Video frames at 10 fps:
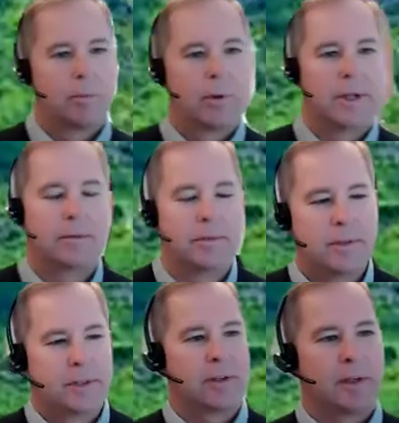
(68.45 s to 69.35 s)
pretty
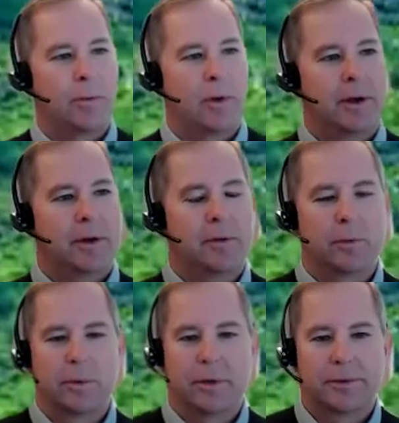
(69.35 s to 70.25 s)
decently well-known
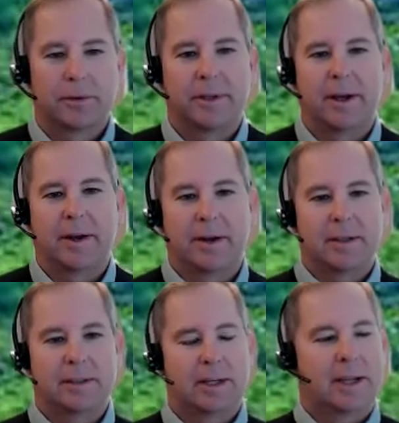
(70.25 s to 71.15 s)
realtor in the area,